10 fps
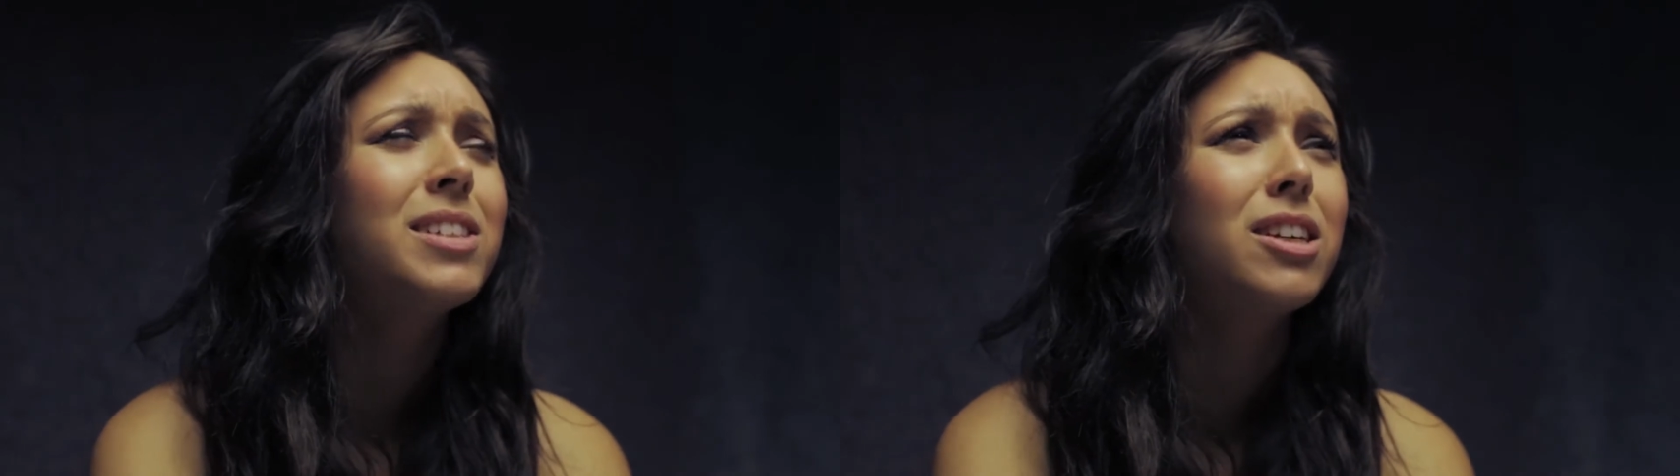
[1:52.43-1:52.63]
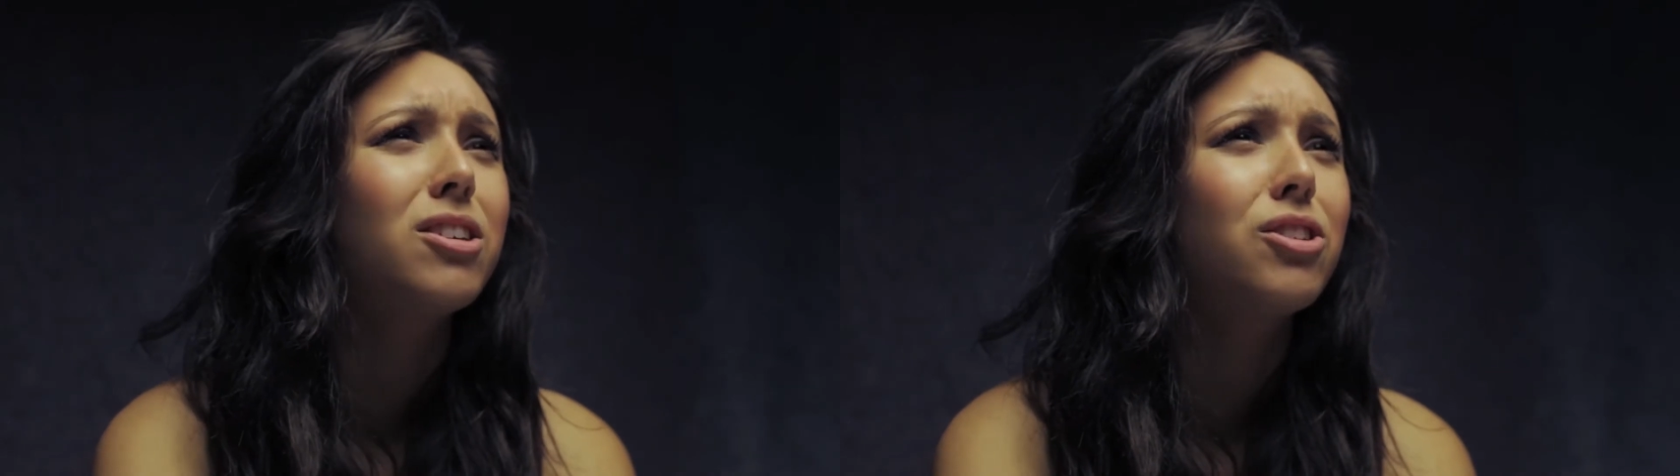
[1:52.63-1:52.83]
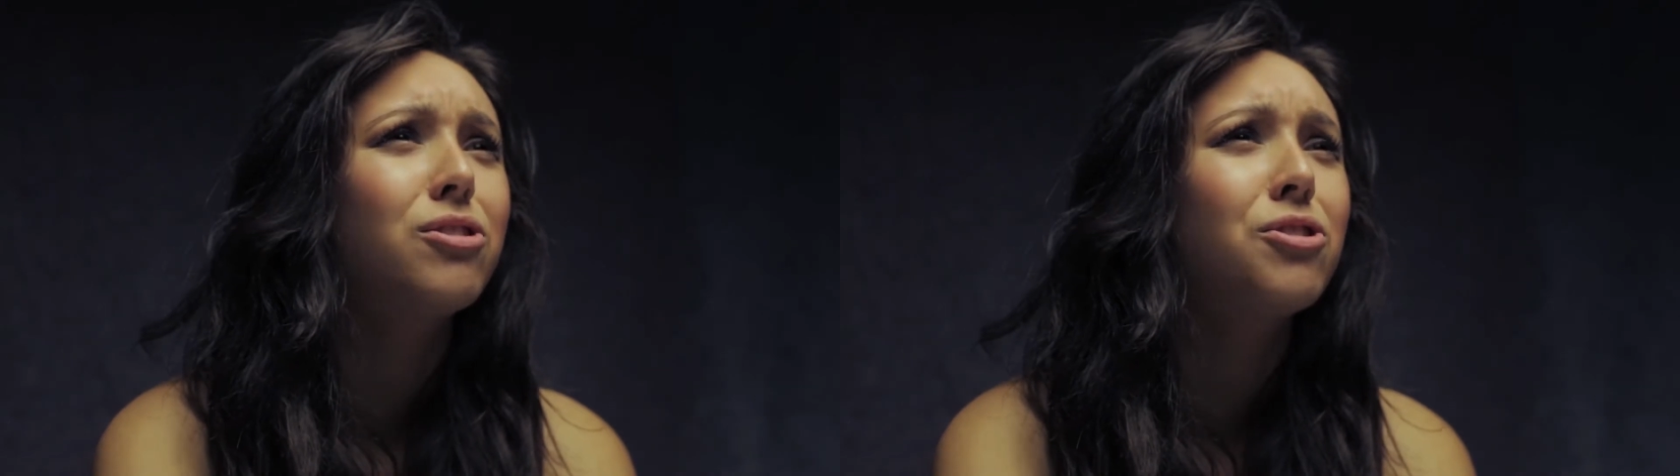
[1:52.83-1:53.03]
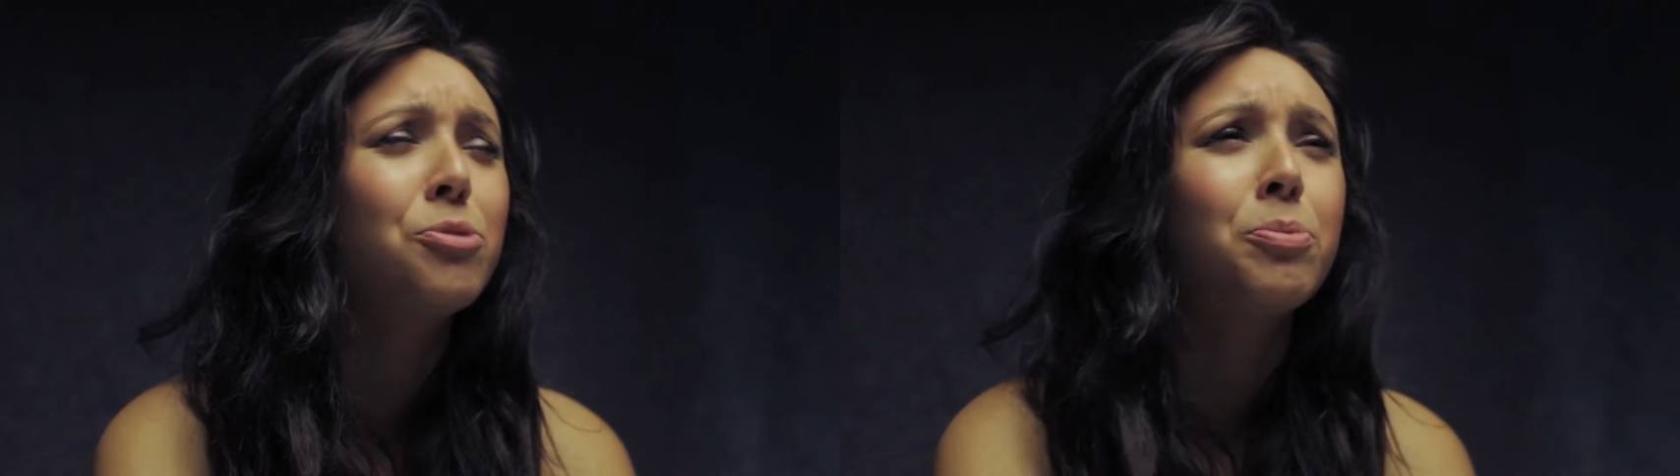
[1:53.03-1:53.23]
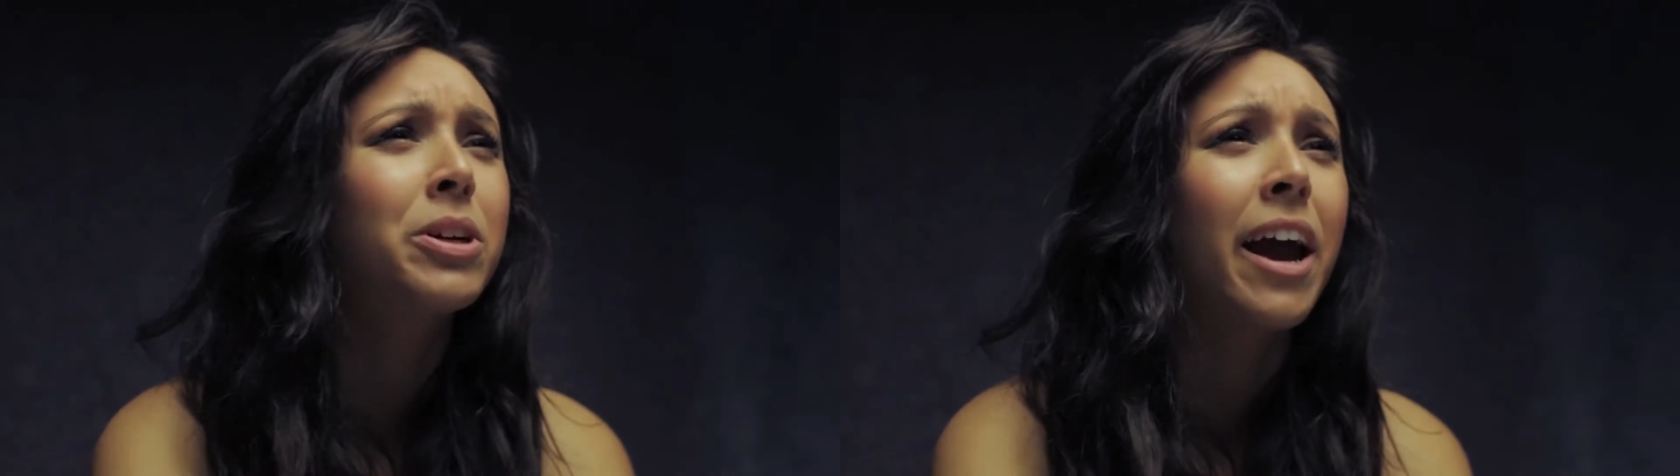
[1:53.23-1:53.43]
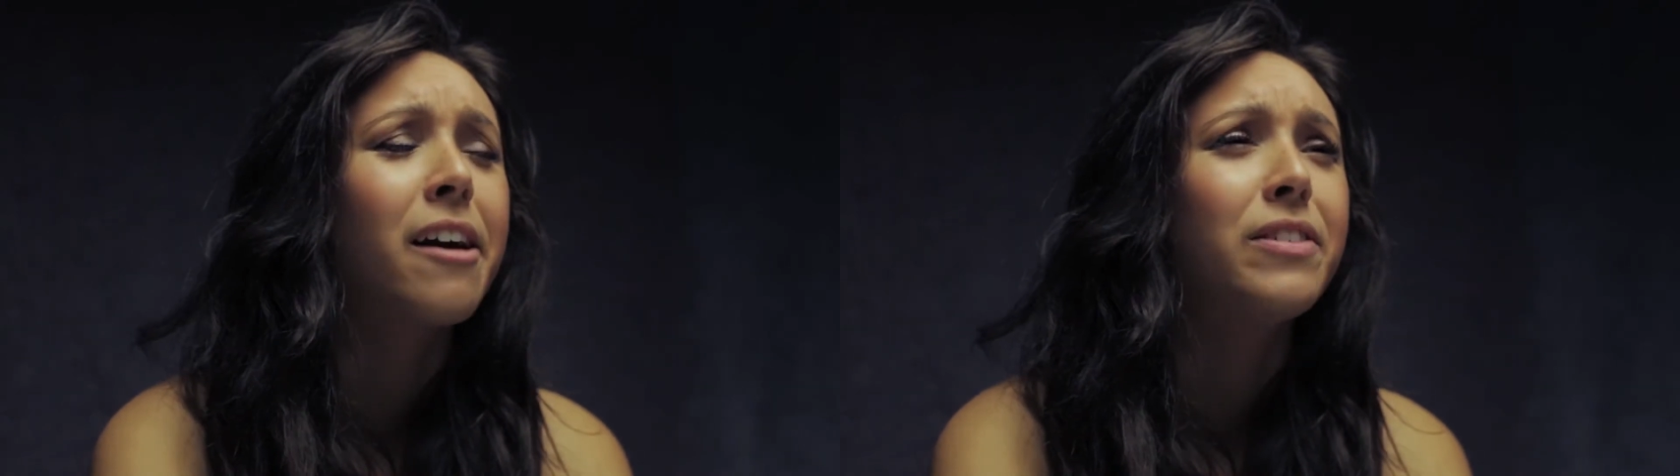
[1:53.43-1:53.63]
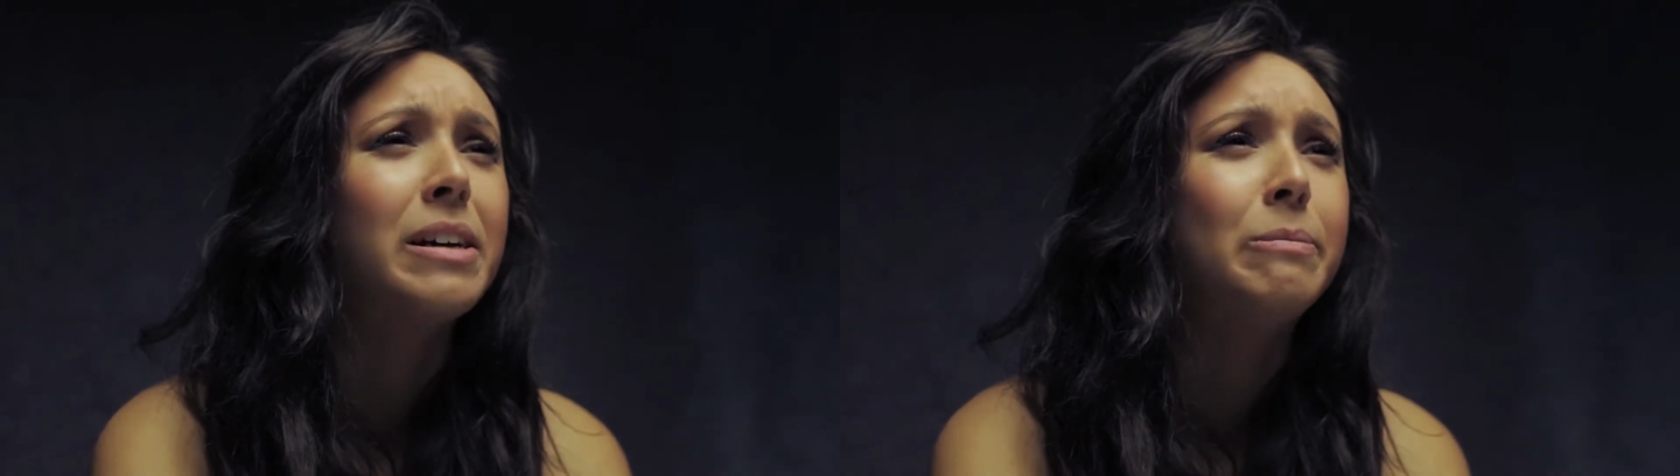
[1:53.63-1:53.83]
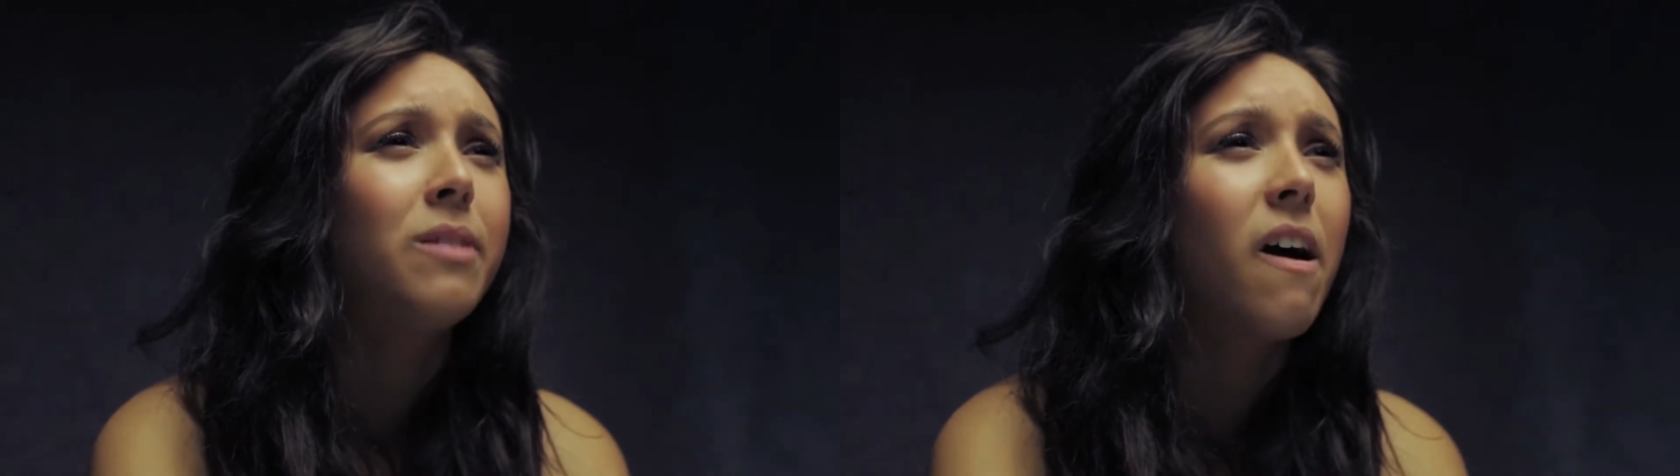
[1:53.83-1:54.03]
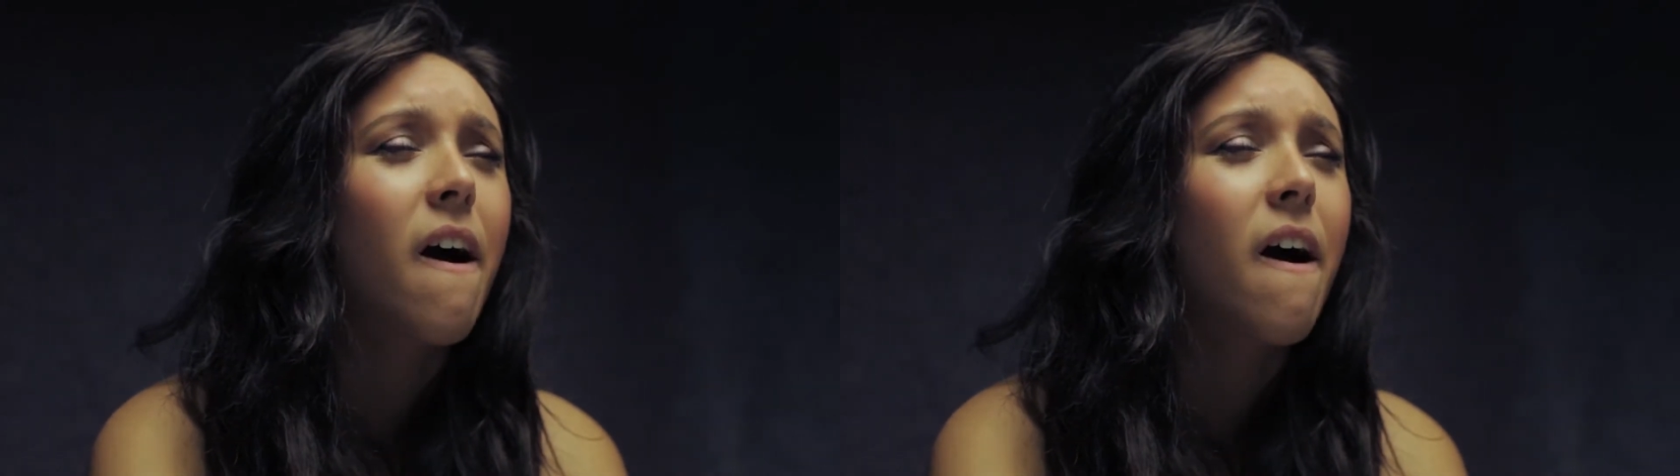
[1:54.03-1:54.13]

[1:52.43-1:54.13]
like super gay of him.